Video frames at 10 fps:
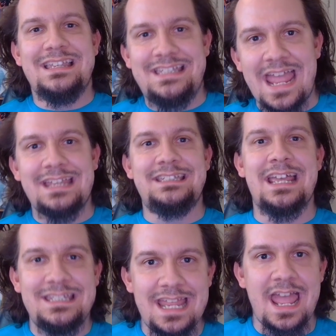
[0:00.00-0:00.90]
day
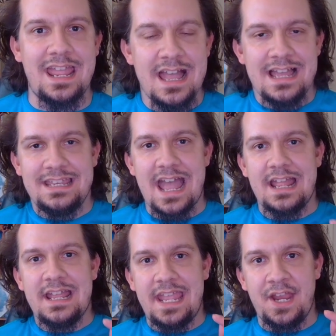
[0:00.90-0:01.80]
to day.
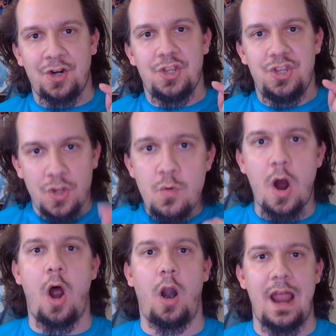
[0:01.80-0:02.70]
Yet, here you
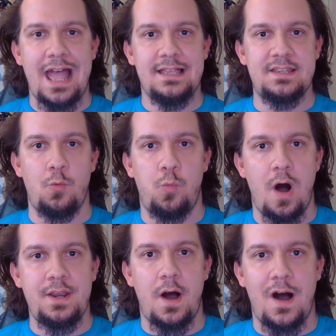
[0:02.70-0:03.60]
are as
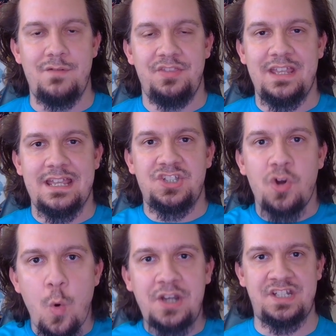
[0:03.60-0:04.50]
one of the
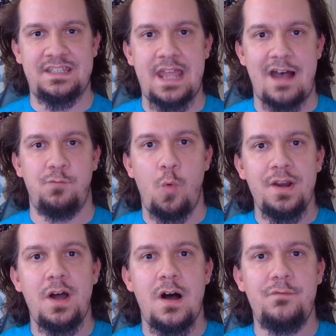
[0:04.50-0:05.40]
Twitch staff,
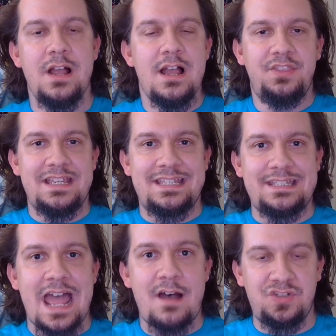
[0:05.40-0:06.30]
one of the
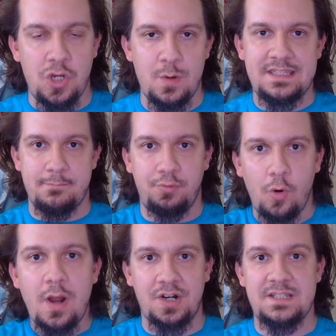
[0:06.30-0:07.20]
staff to his
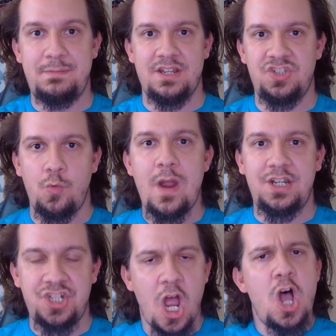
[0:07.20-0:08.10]
employers being
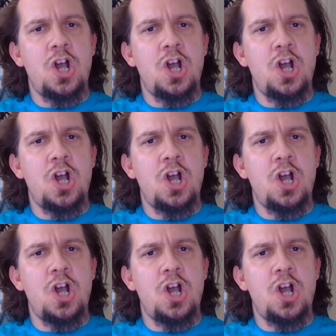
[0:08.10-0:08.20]
Twitch,